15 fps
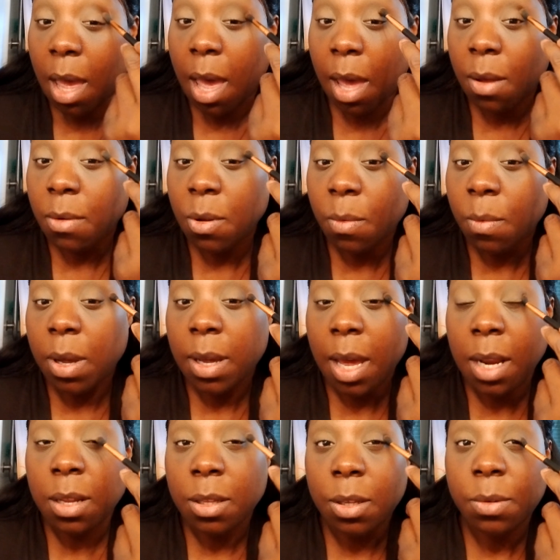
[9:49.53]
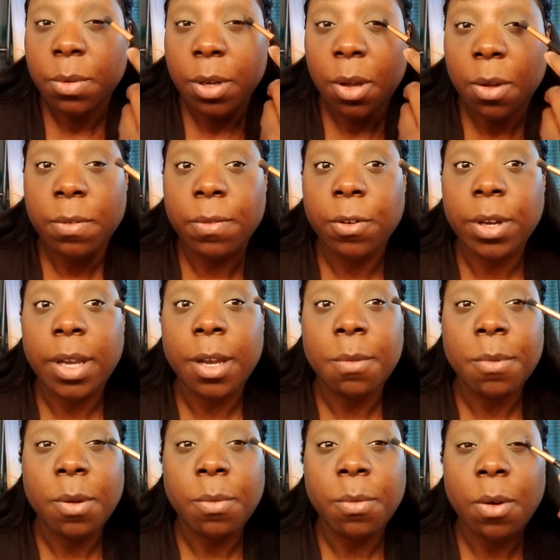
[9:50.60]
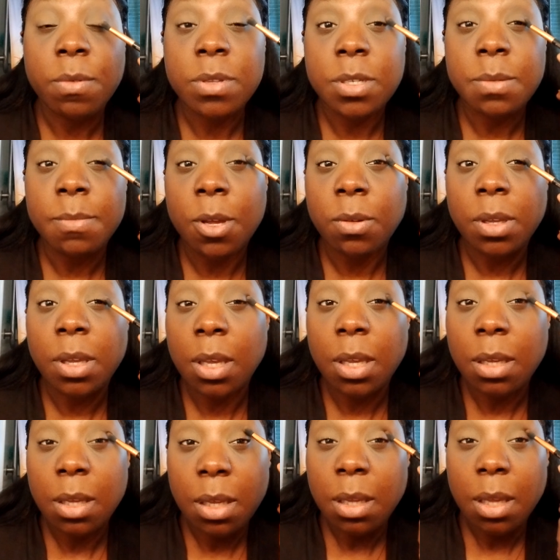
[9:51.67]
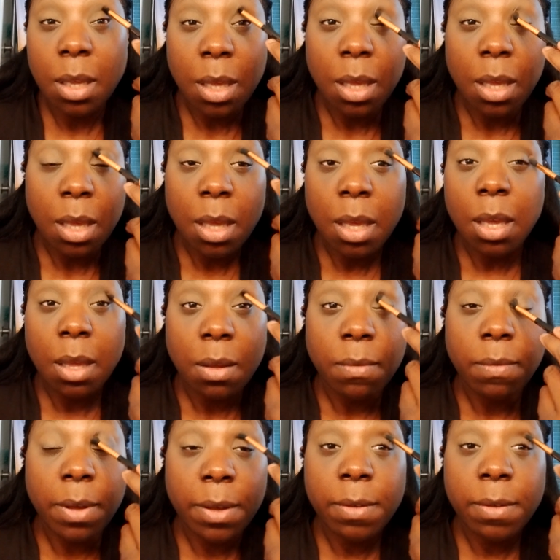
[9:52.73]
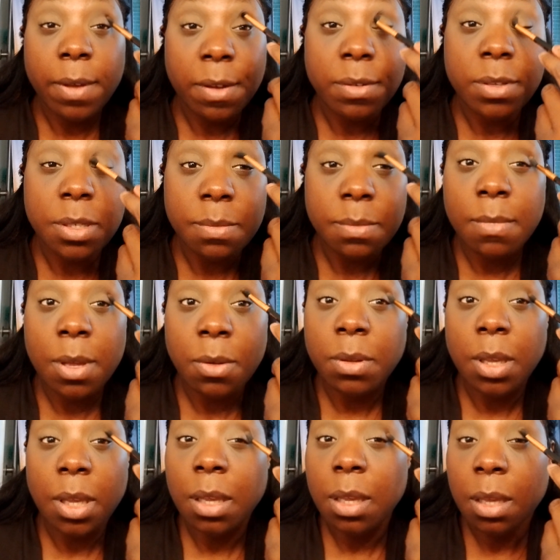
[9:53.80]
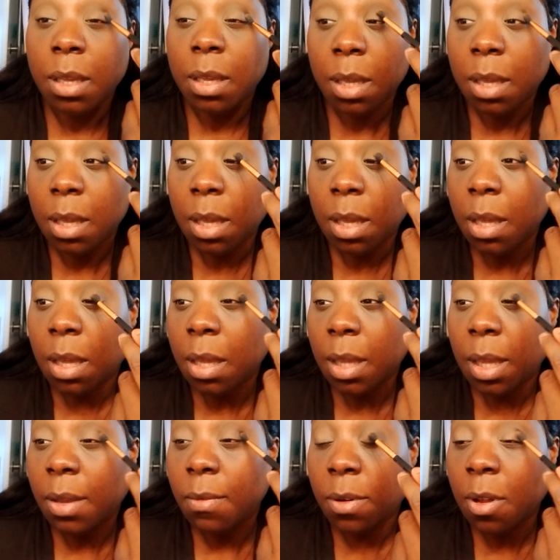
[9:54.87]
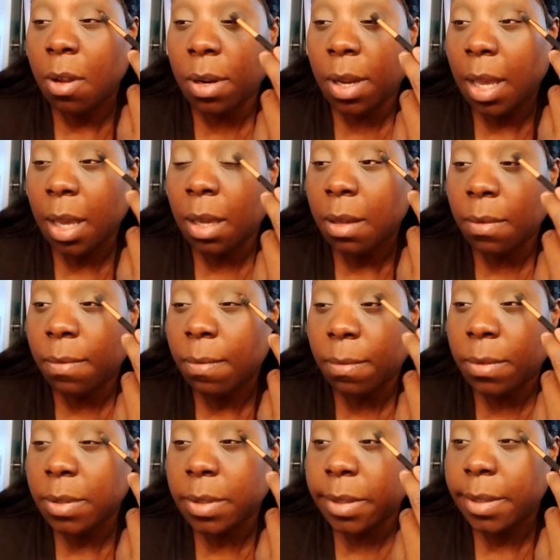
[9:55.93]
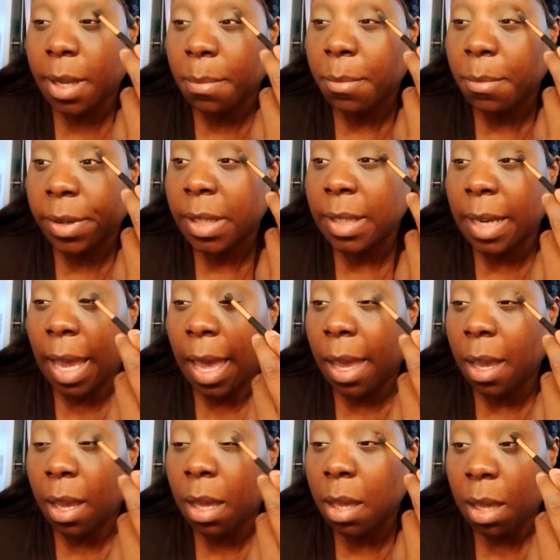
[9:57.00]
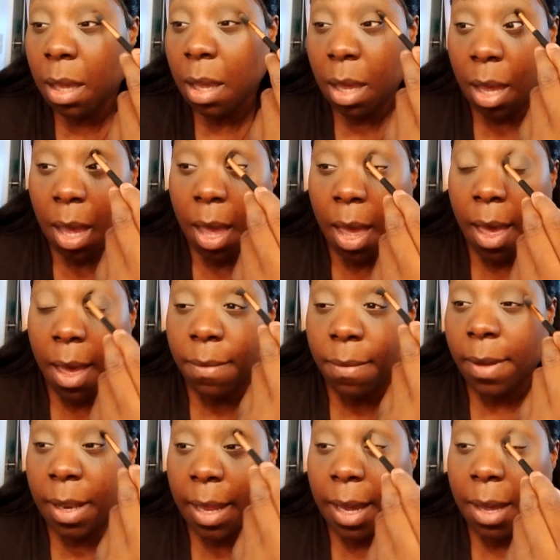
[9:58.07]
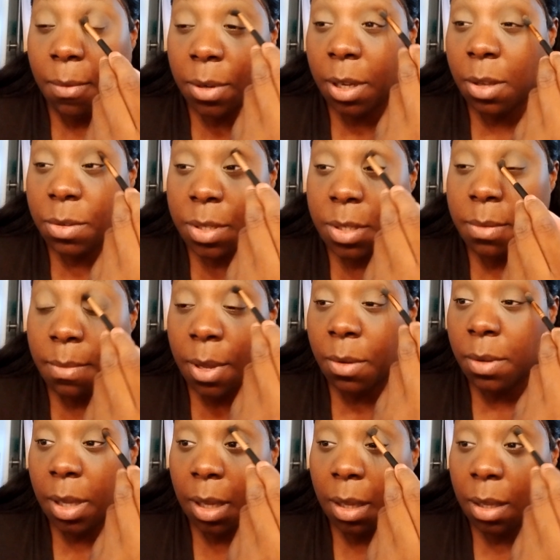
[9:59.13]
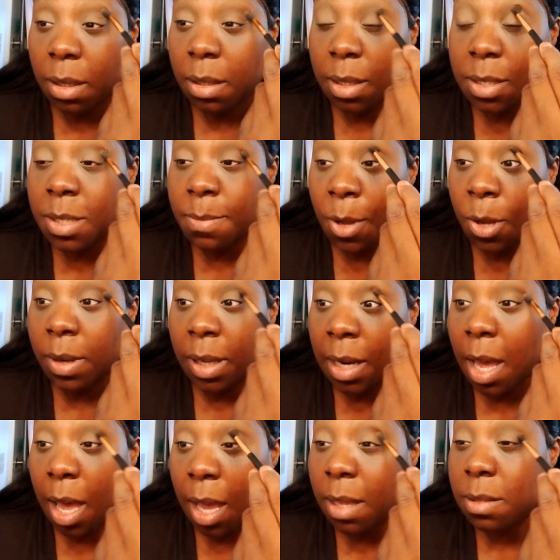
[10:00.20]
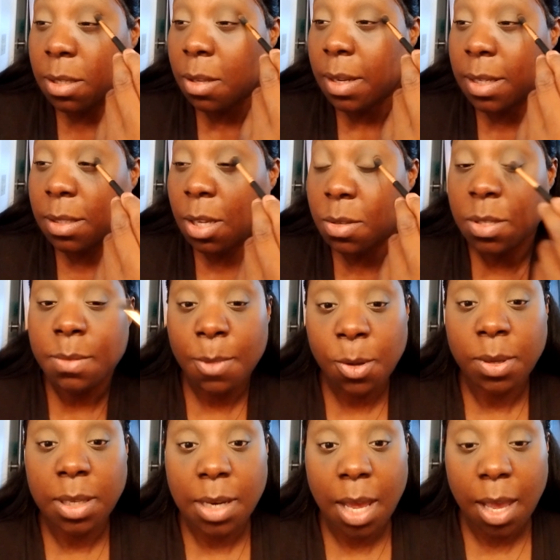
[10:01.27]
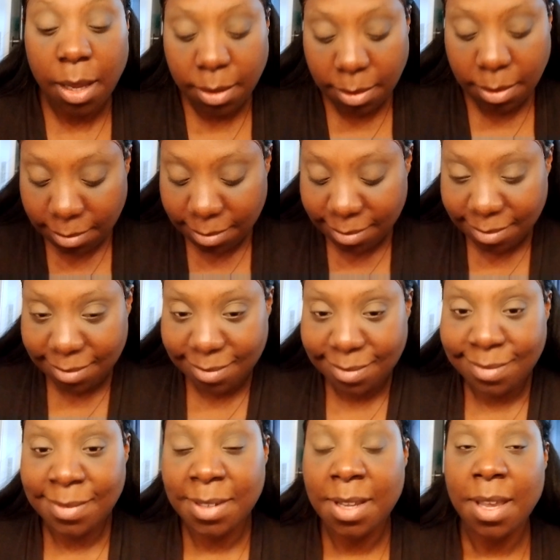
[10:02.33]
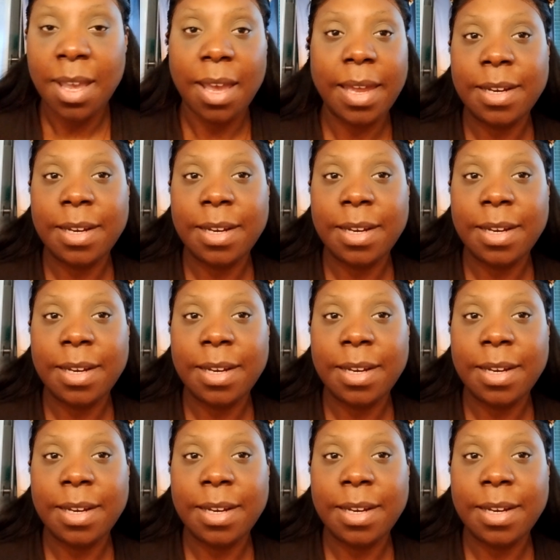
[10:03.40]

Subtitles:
don't know what kind of look we're going for here, but we're going smoky. Very, very smoky. Even on a summery day, I feel like I want to go smoky. Smoking hot, so let's go smoking hot. In